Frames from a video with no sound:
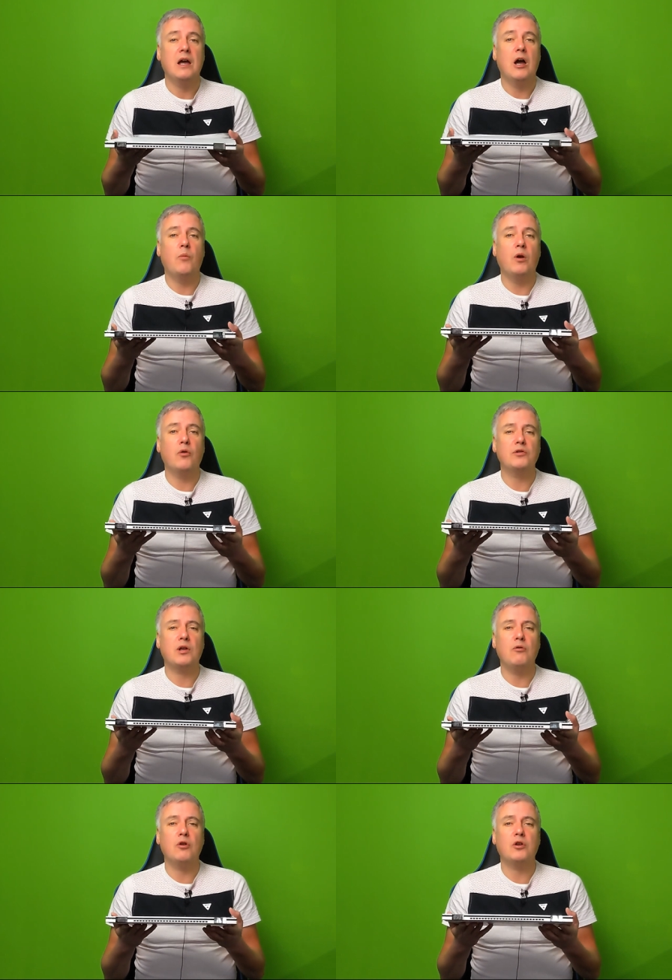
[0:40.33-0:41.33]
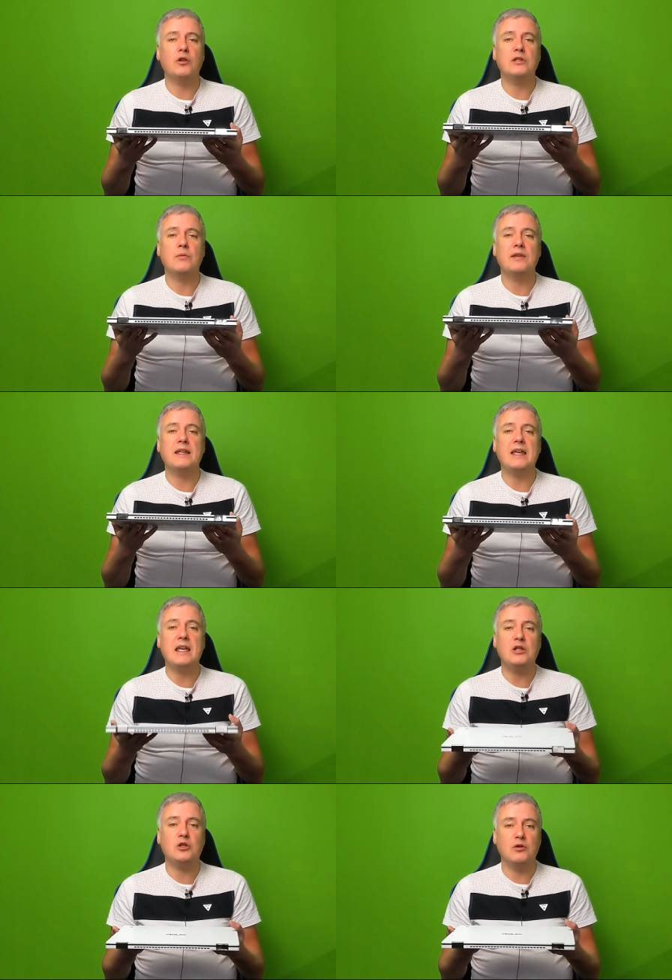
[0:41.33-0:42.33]
and we'll also look at some of the
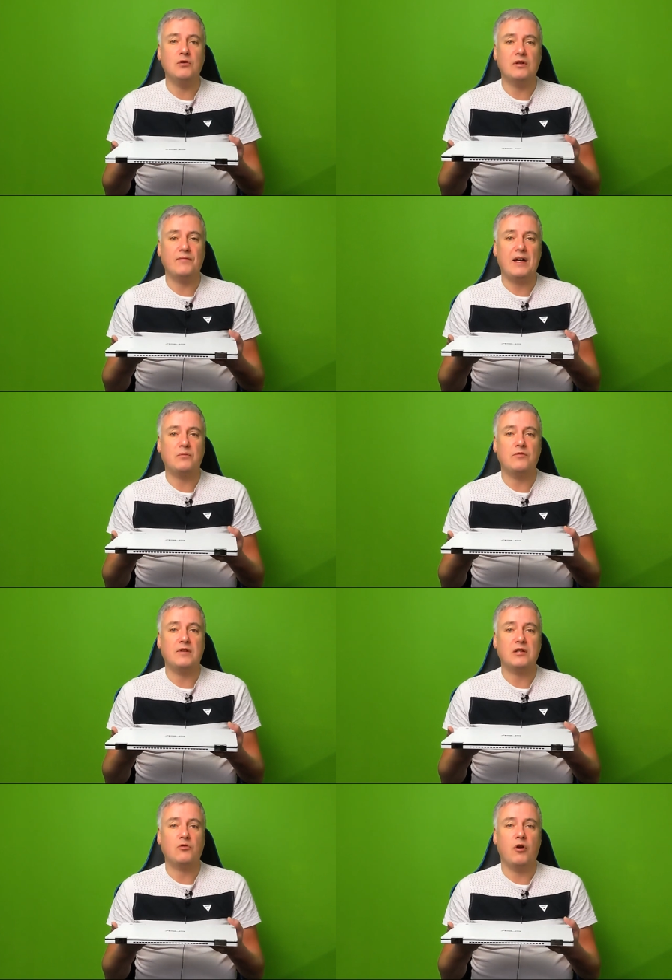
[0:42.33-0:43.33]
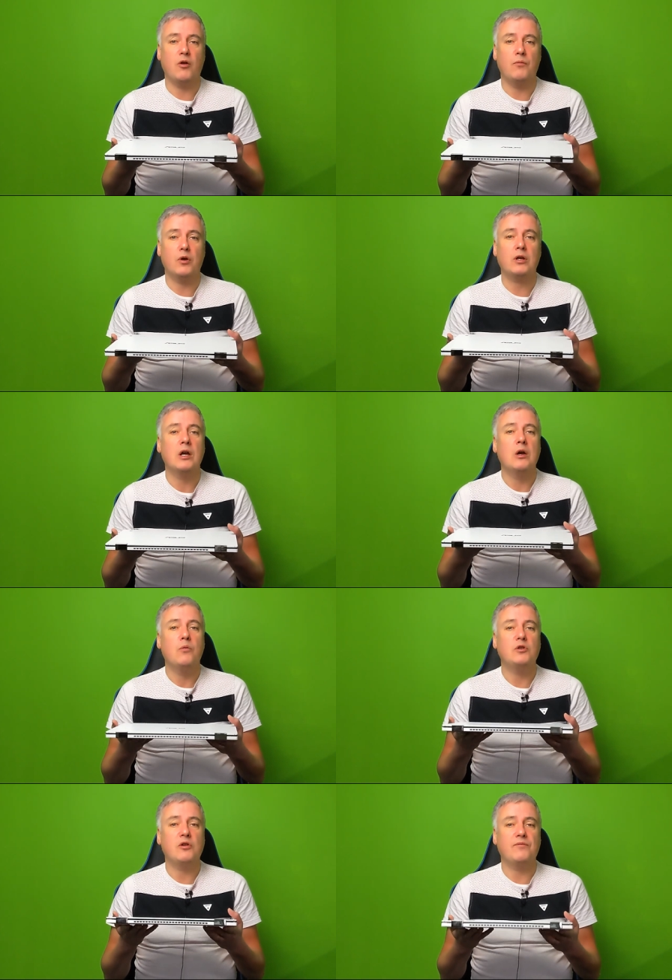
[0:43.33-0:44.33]
issues I've had with this Chromebook,
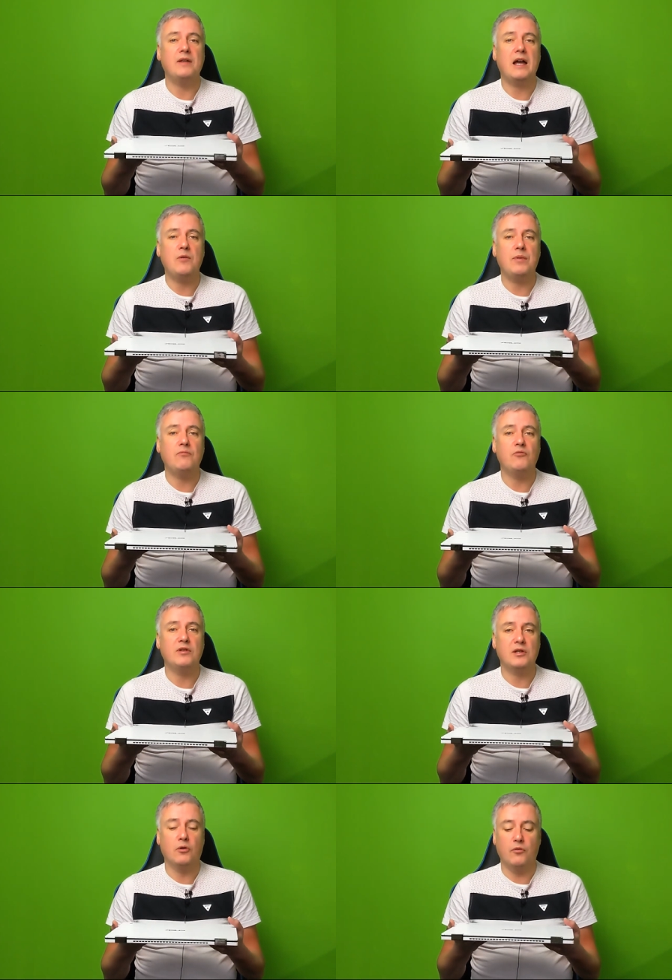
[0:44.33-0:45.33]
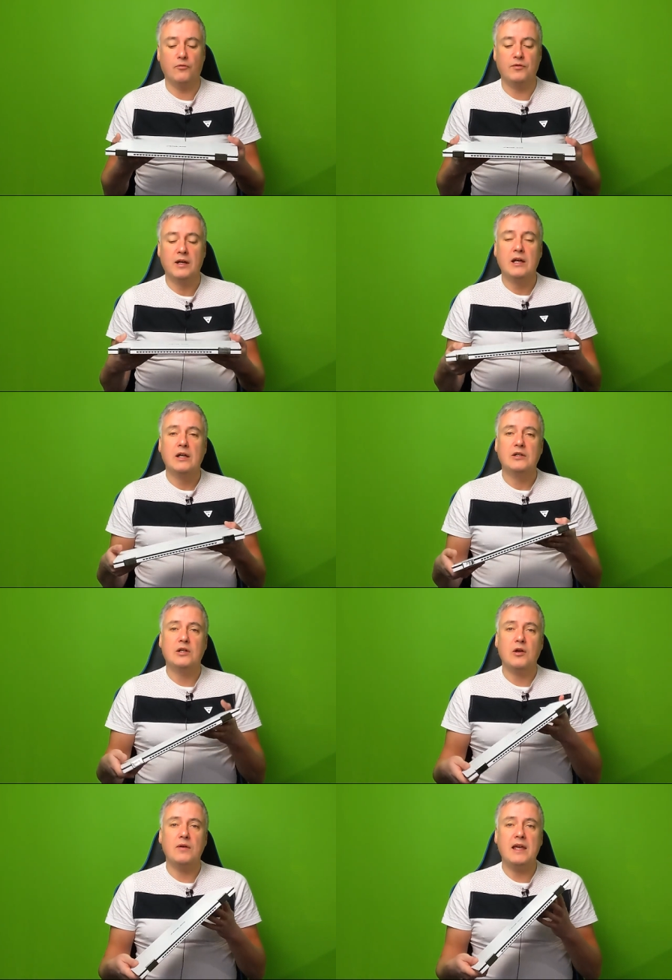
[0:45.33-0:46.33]
which have now been resolved.
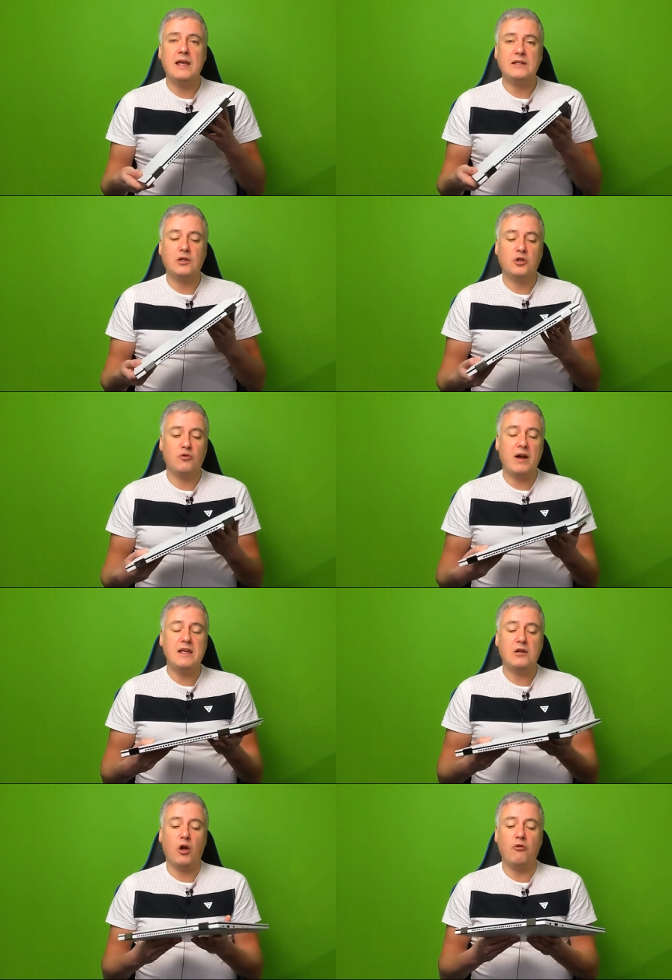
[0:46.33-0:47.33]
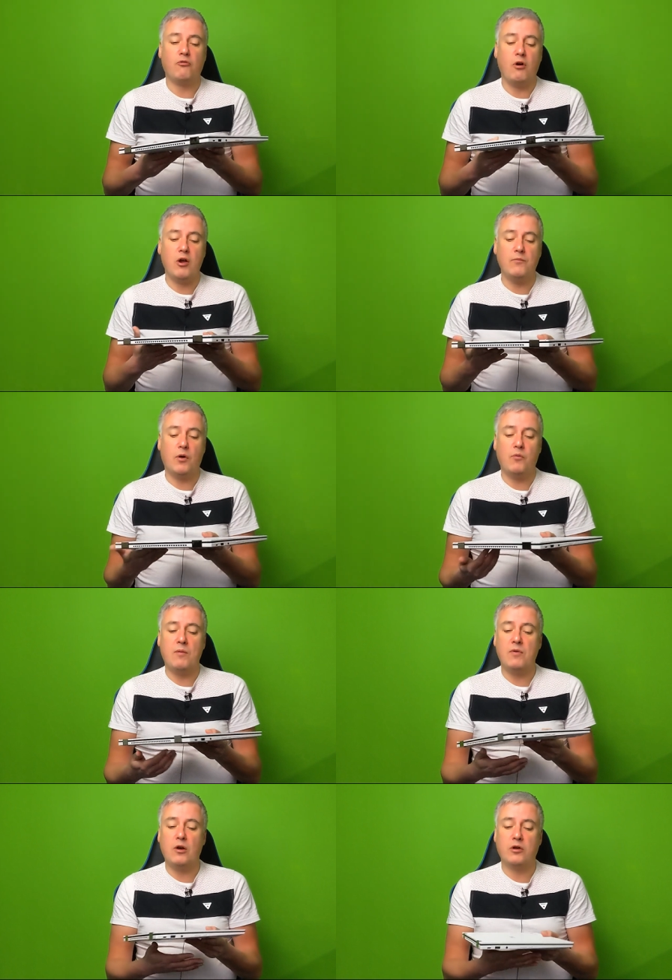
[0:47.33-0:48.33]
So it's a great Chromebook.
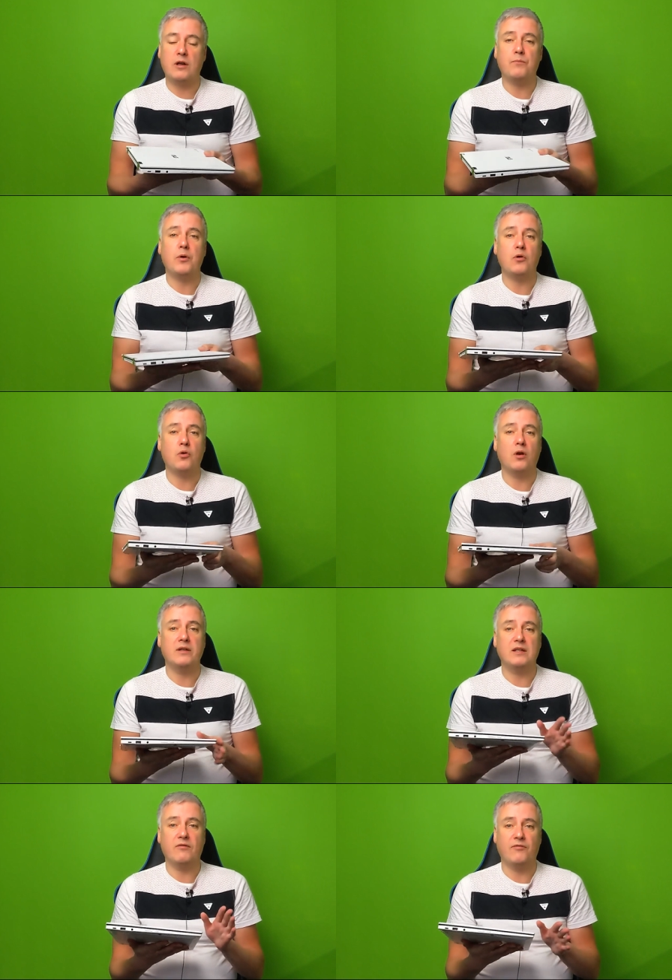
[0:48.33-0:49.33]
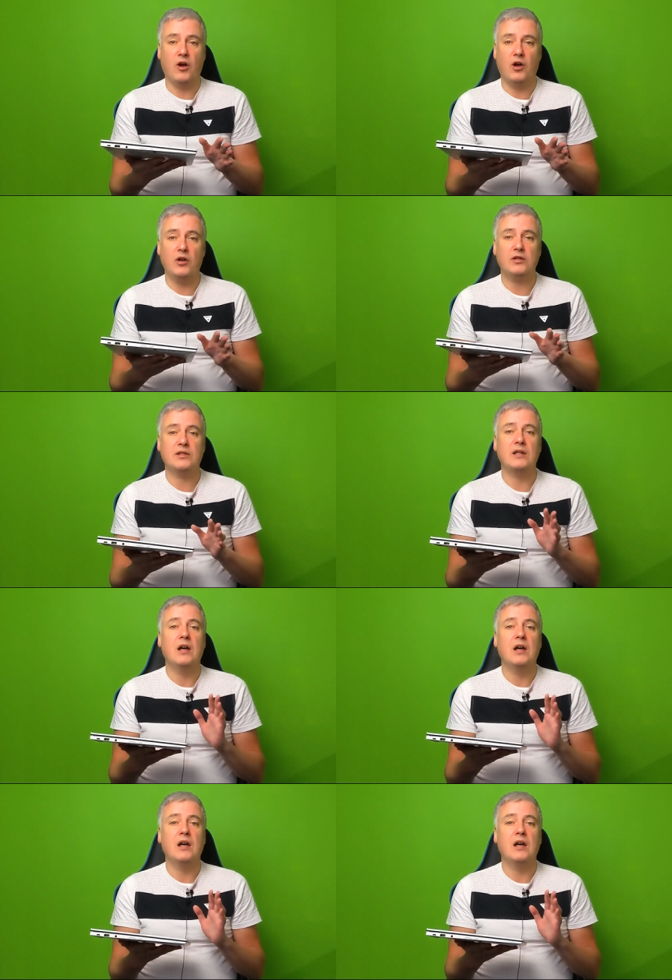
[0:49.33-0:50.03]
When we look at the build quality first,